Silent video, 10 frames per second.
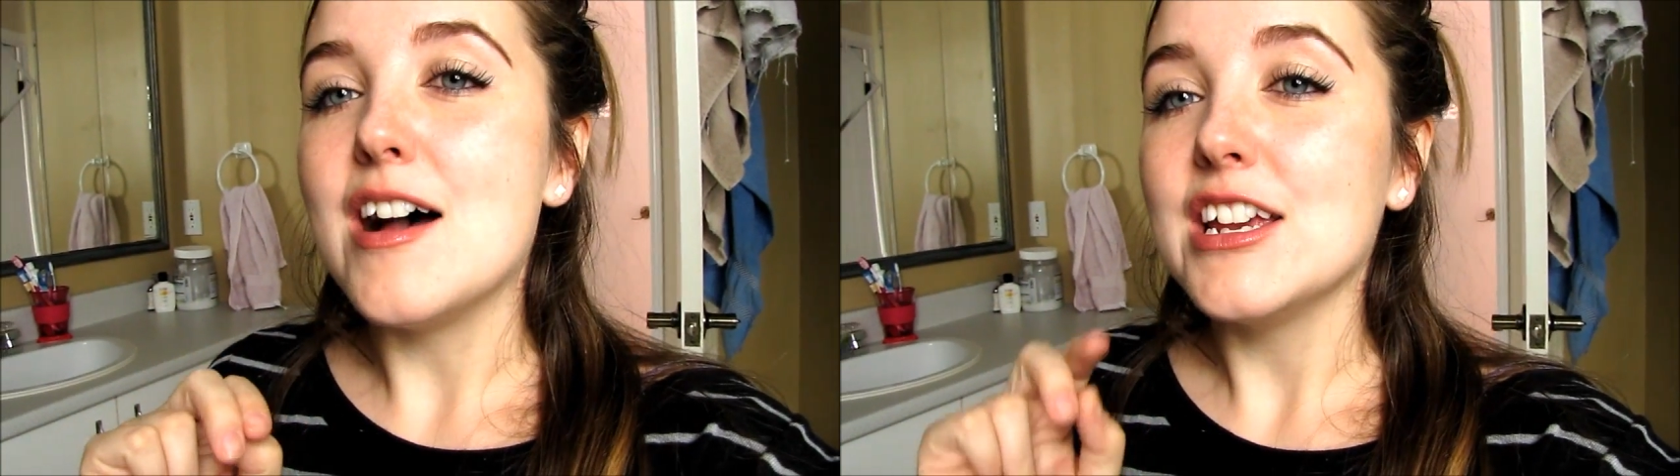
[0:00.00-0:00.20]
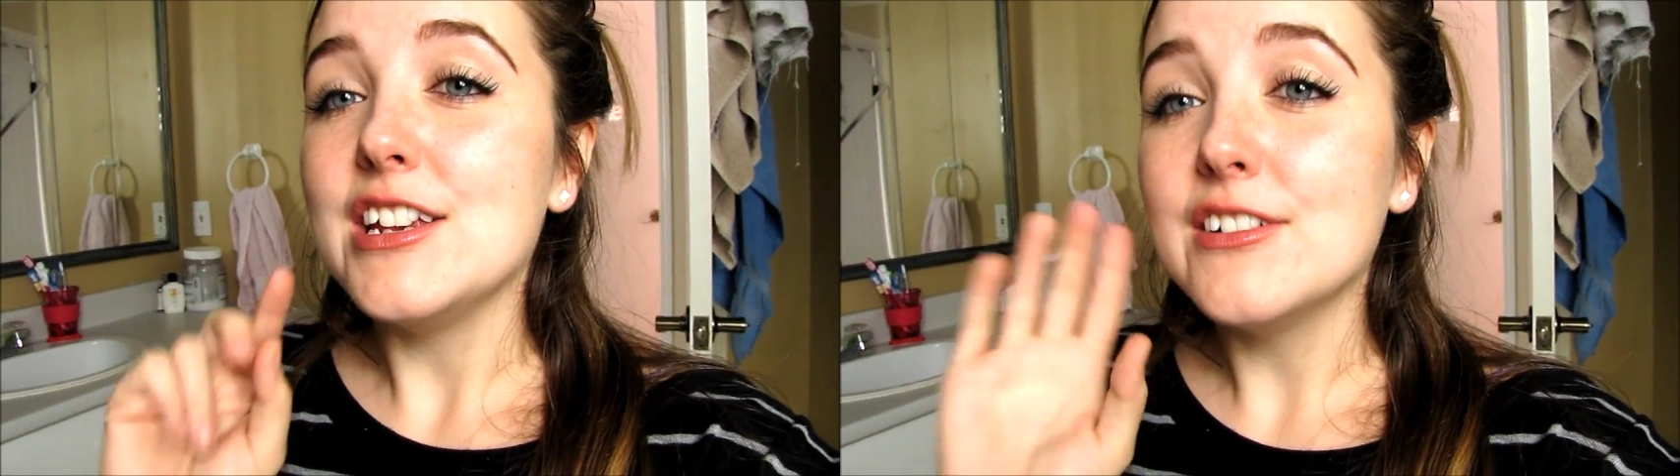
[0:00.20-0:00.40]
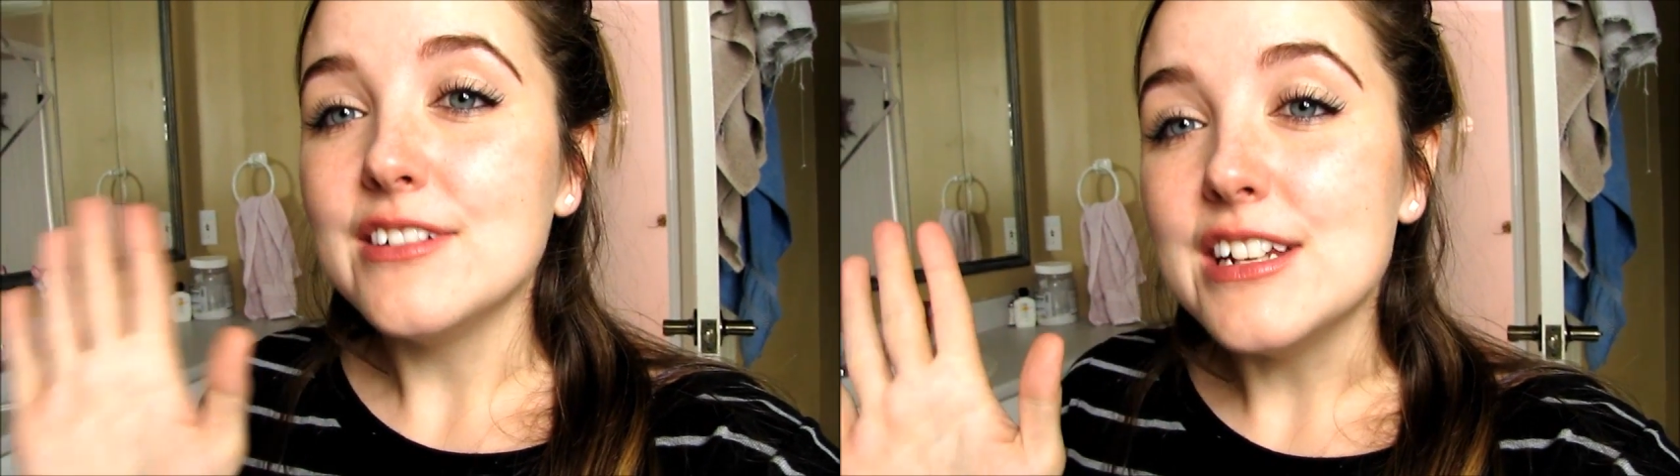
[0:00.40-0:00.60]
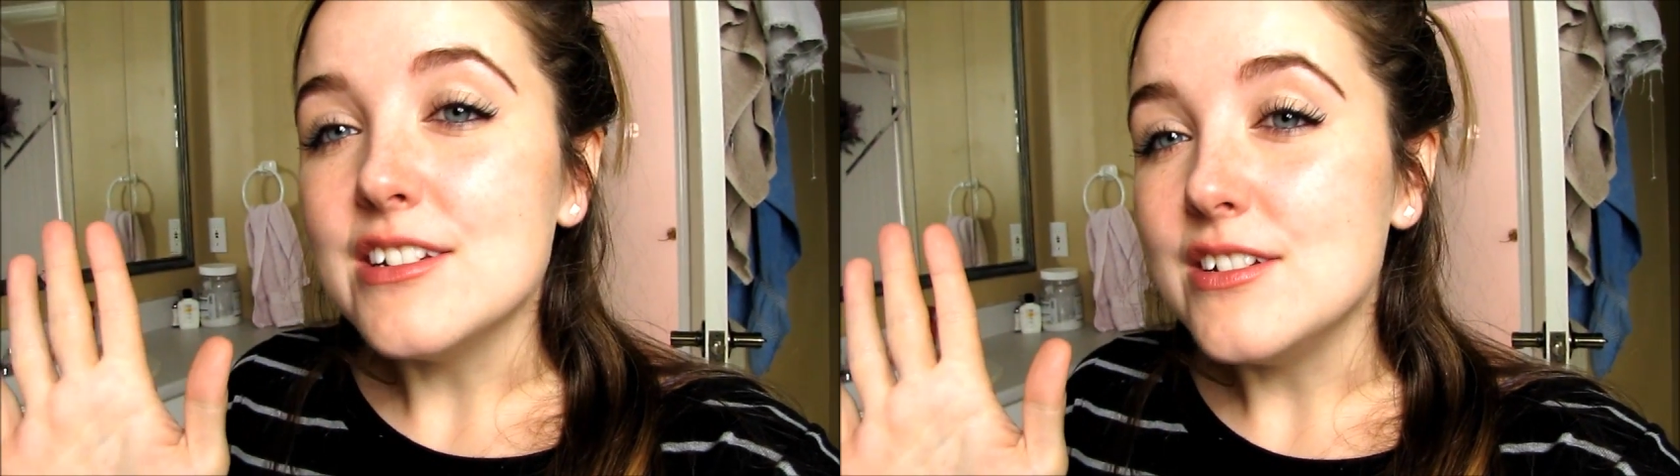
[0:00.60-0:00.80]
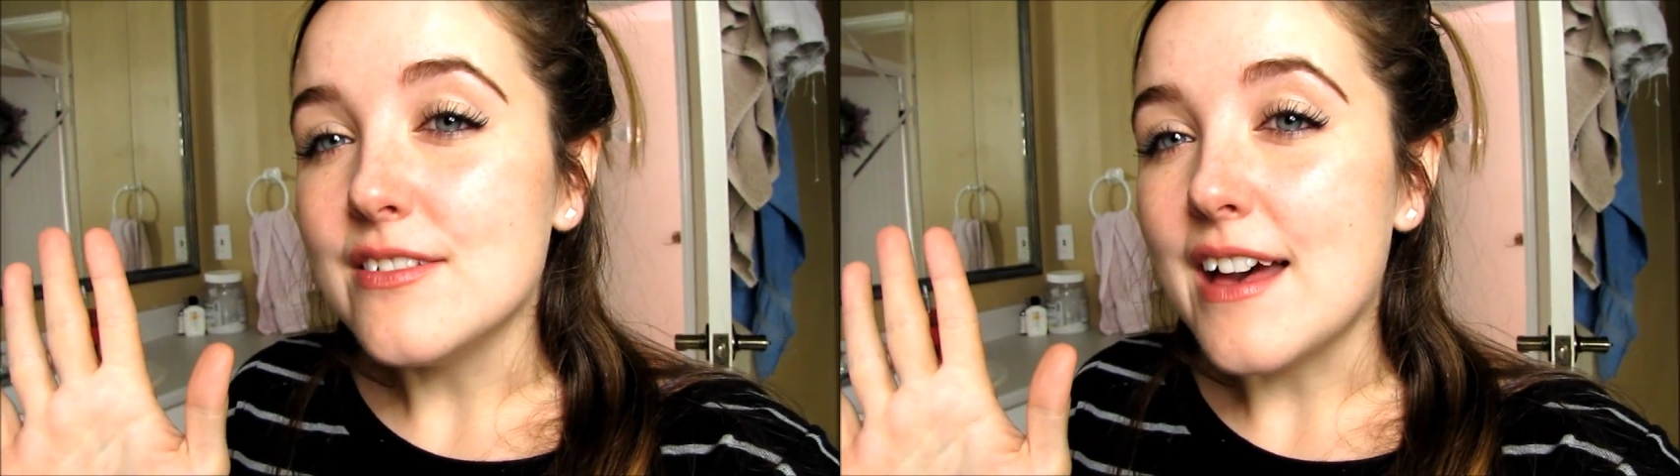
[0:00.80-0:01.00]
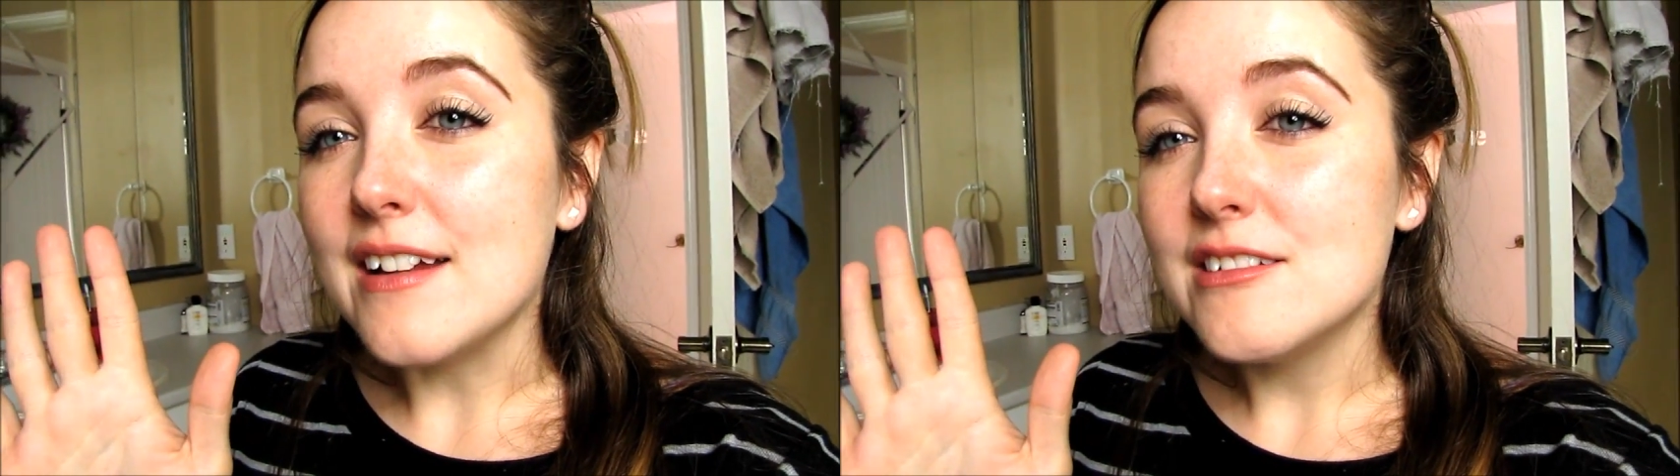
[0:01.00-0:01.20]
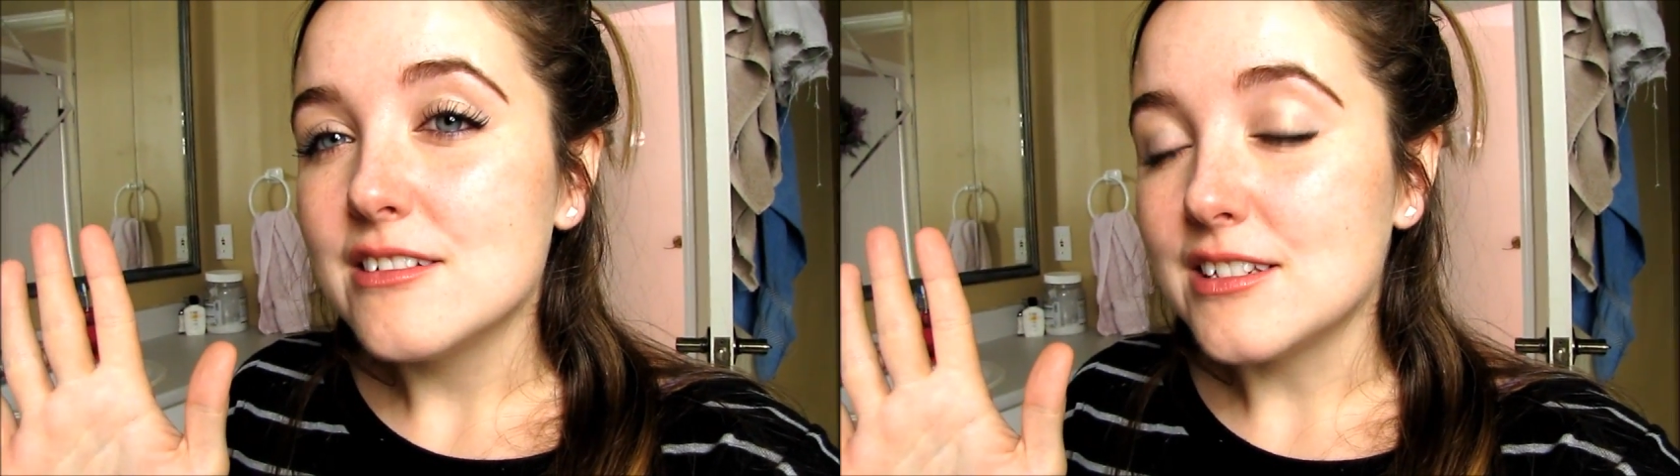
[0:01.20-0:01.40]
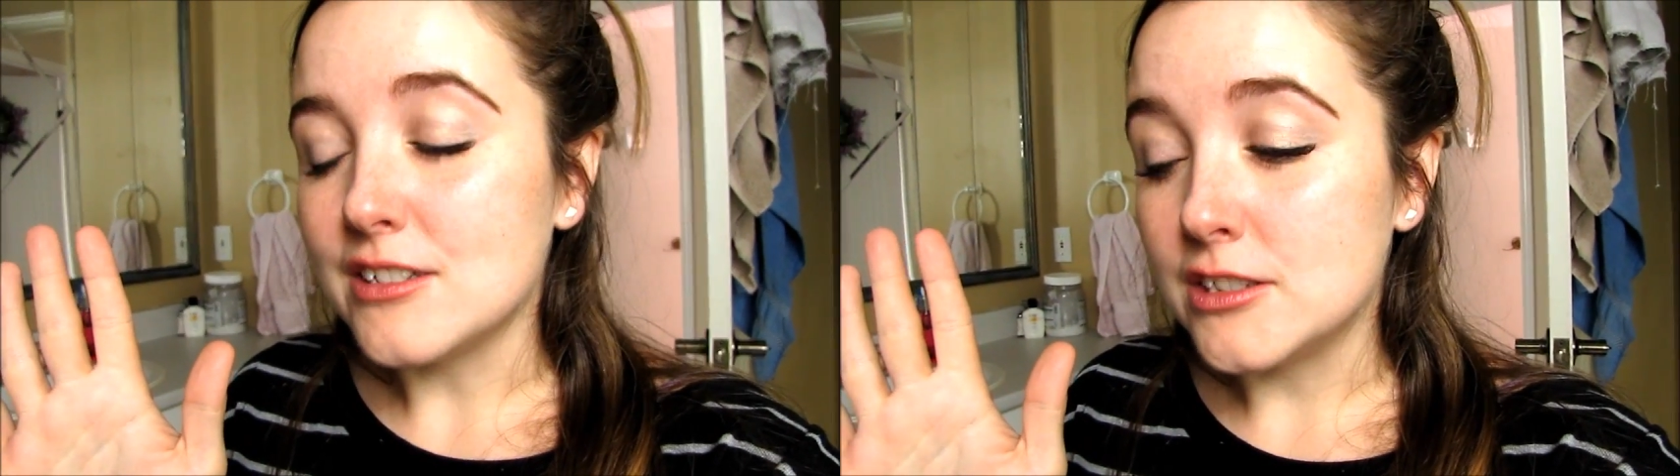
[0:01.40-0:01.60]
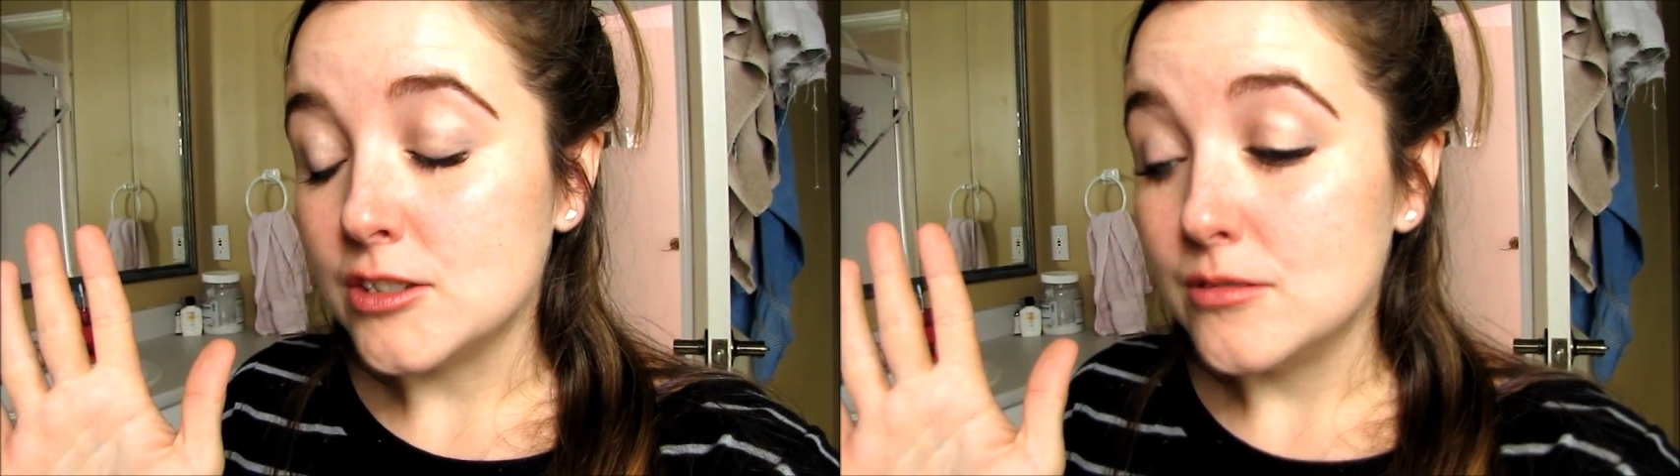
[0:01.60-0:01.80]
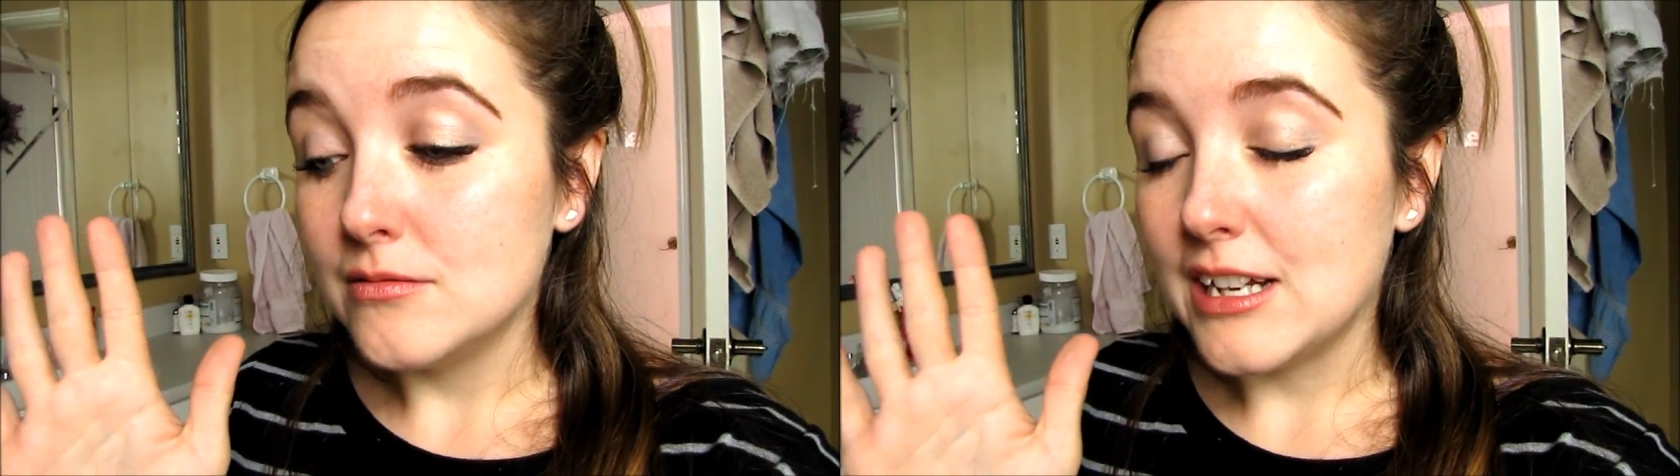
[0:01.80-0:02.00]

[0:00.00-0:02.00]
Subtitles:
You don't need to do that. So,